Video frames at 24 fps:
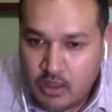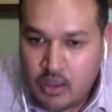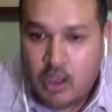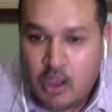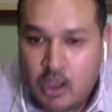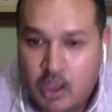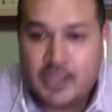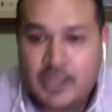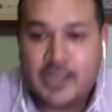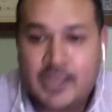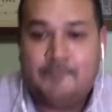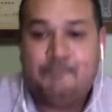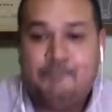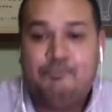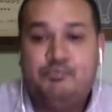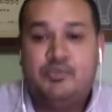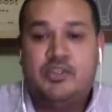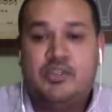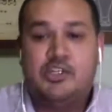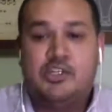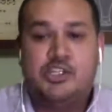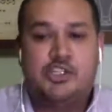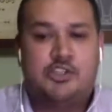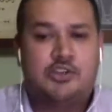okay,
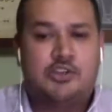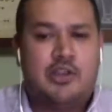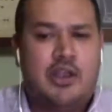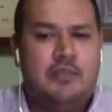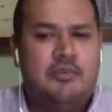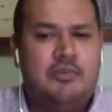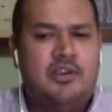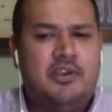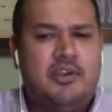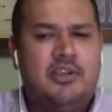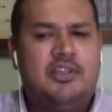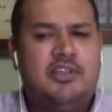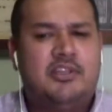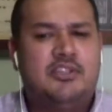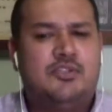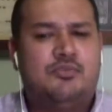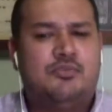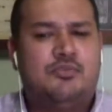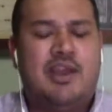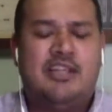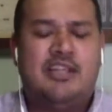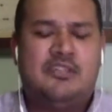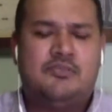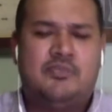there's strawberry, there's
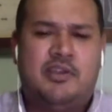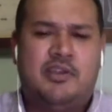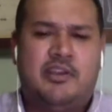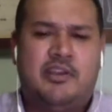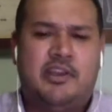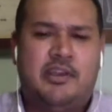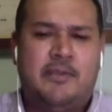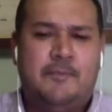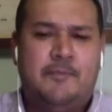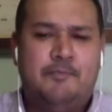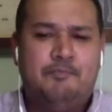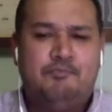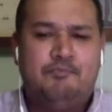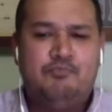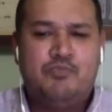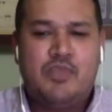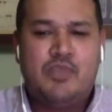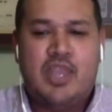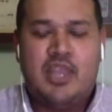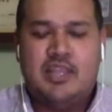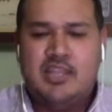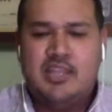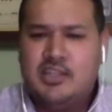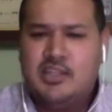raspberry,
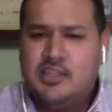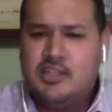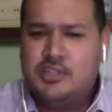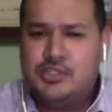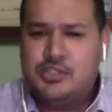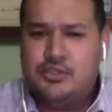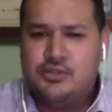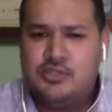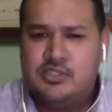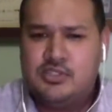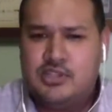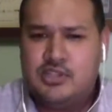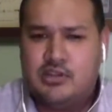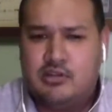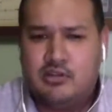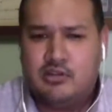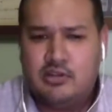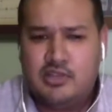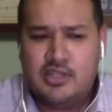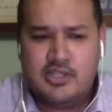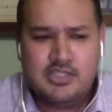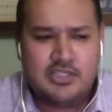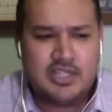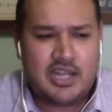and then the two subtle
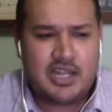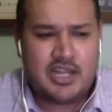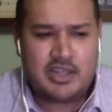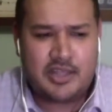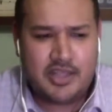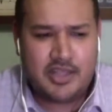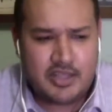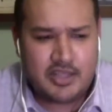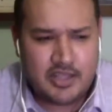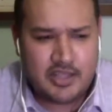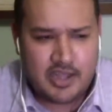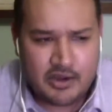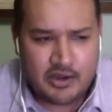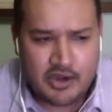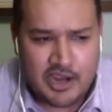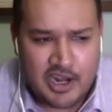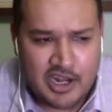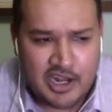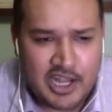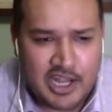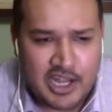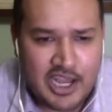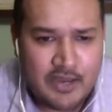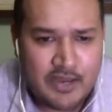things that I think that are
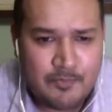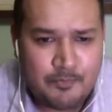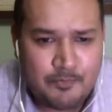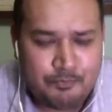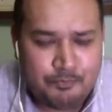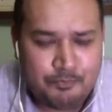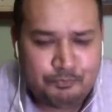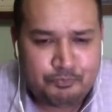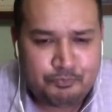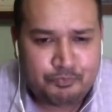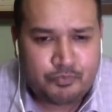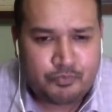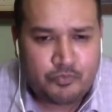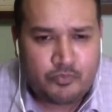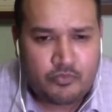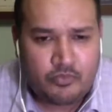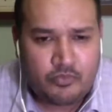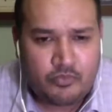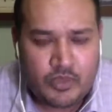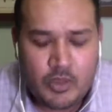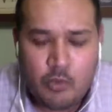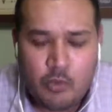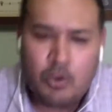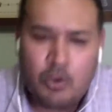kind of like,
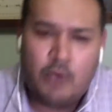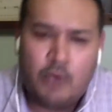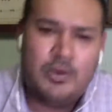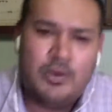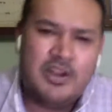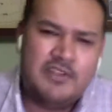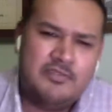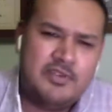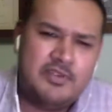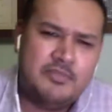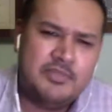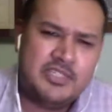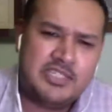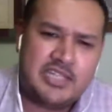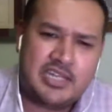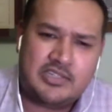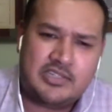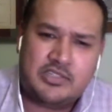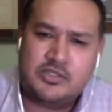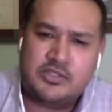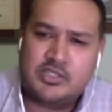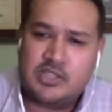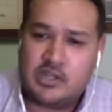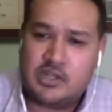well, one of them is not
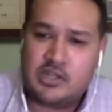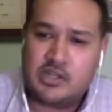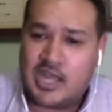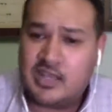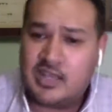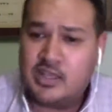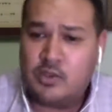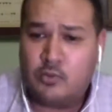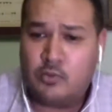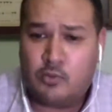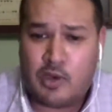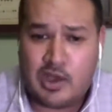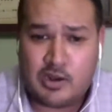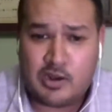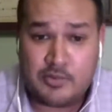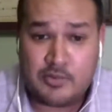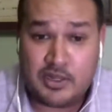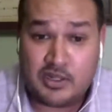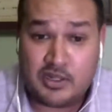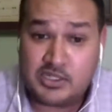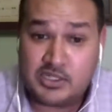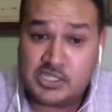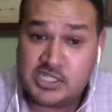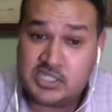so subtle. I think
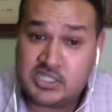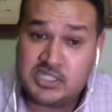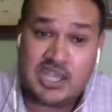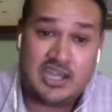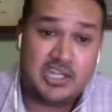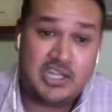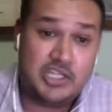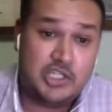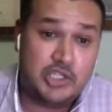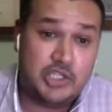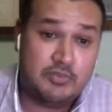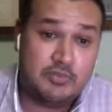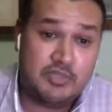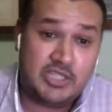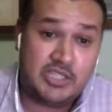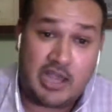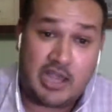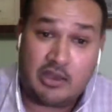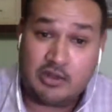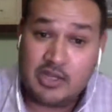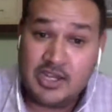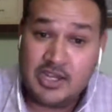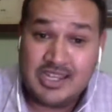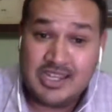watermelon just kind of jumps out.